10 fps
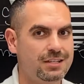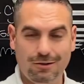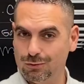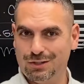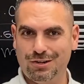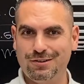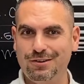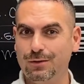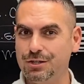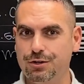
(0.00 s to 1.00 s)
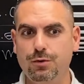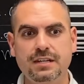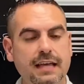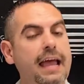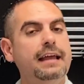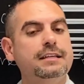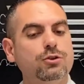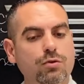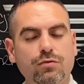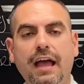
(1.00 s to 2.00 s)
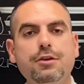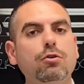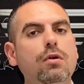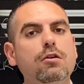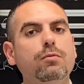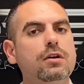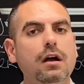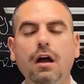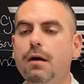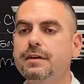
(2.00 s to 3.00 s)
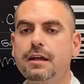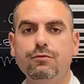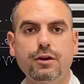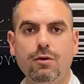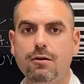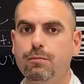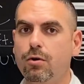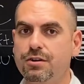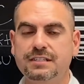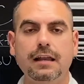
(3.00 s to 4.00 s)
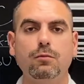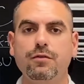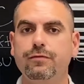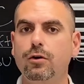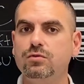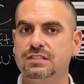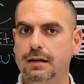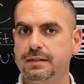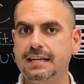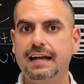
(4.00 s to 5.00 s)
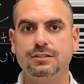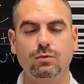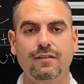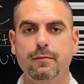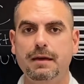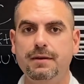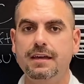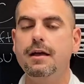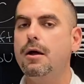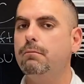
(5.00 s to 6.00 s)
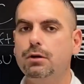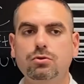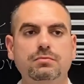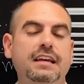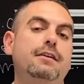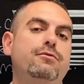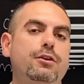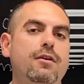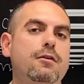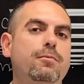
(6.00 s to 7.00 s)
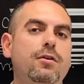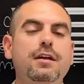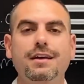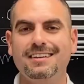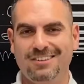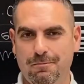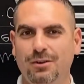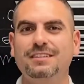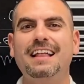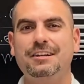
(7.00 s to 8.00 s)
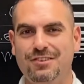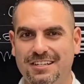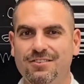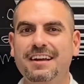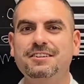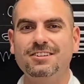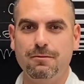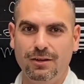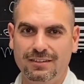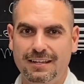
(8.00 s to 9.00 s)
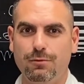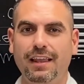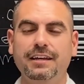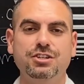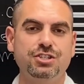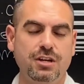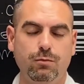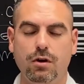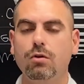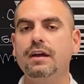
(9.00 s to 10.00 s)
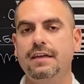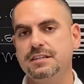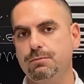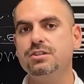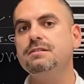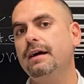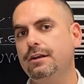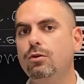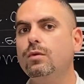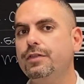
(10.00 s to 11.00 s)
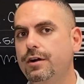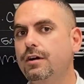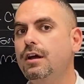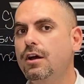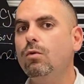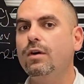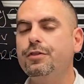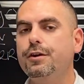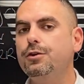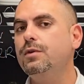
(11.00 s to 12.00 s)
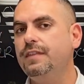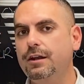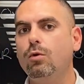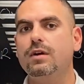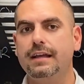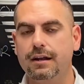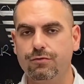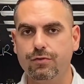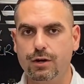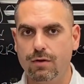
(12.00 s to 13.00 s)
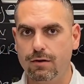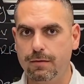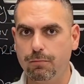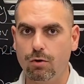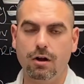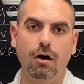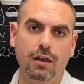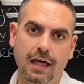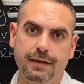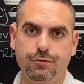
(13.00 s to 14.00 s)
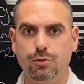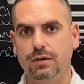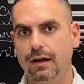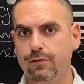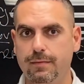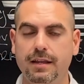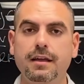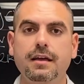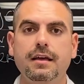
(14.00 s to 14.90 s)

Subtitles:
that you know what you're doing. Say, hey, let's go to annualcreditreport.com. You get a free credit report, or you tell them over the phone, send them a text, whatever it may be. Boom, they get a free credit report. Start building that trust, right? You start building a relationship where, okay, this person might know what they're doing. They know where to get a free credit report online through a government